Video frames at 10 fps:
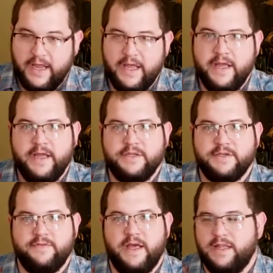edge
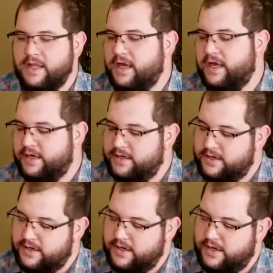of that line
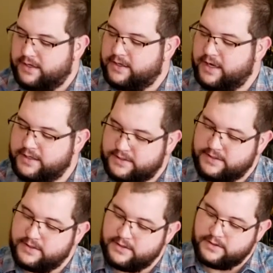and cut
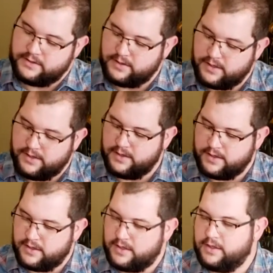
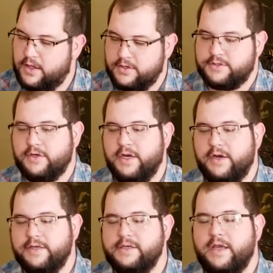along certain
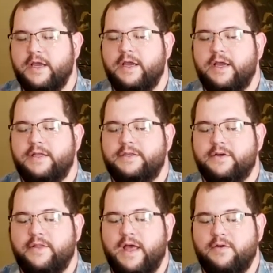areas
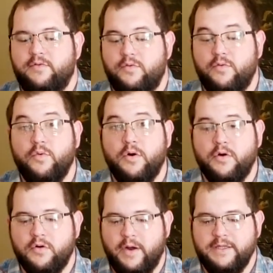until that
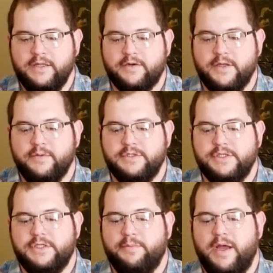wool, quite literally, would
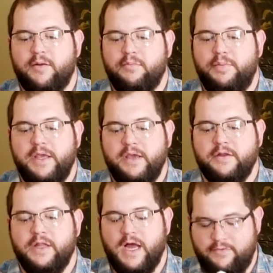just about
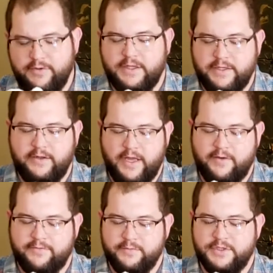peel off with a little
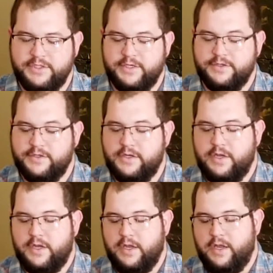help from the shears.
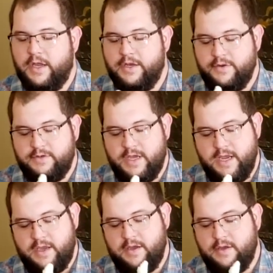And you
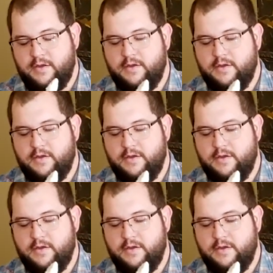take